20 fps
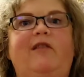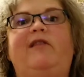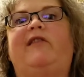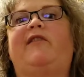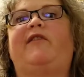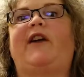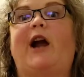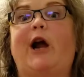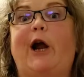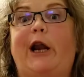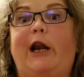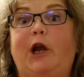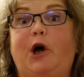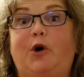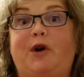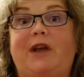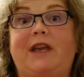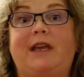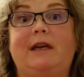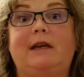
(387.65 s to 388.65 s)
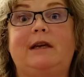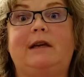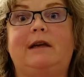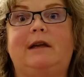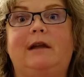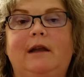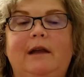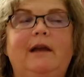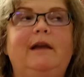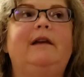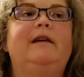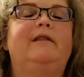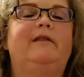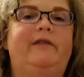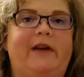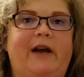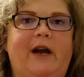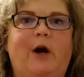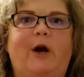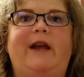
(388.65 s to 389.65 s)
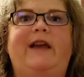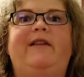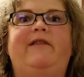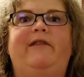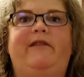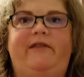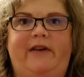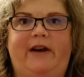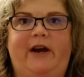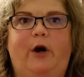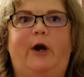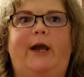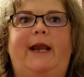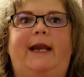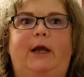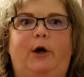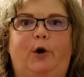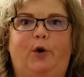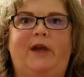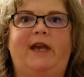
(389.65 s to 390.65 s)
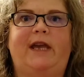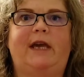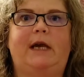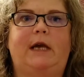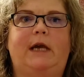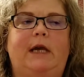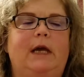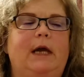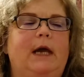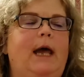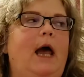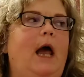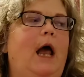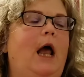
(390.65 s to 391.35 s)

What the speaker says: It's very low-key, very, very low-key.